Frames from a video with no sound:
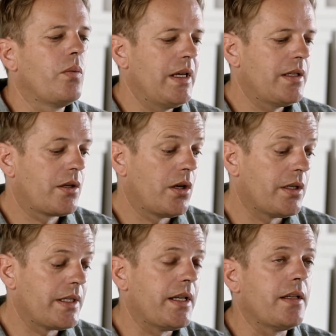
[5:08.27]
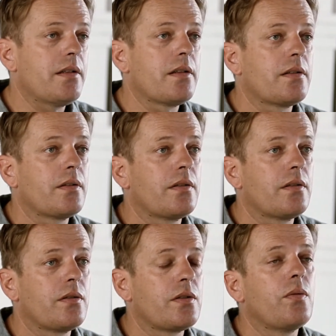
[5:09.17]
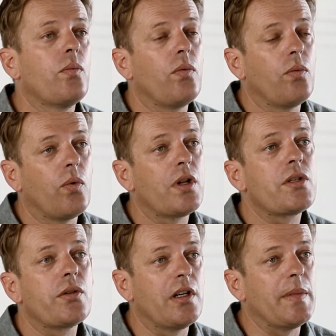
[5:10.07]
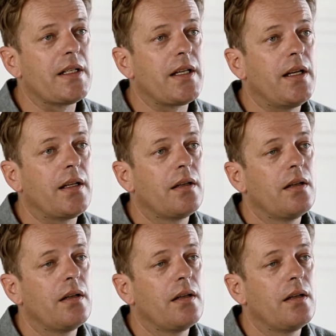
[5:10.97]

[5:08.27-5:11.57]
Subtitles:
One is content, so what story am I telling?